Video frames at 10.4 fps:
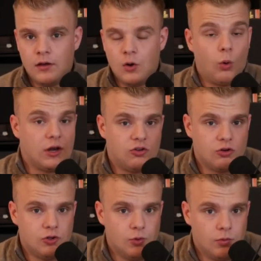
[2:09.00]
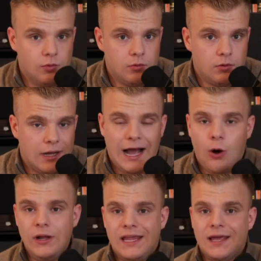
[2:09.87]
what he should do,
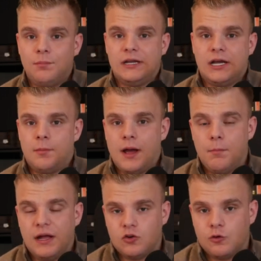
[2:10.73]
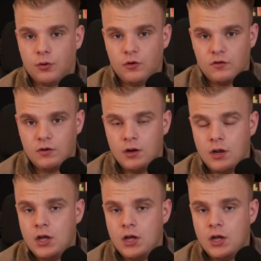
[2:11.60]
how he can become a better person.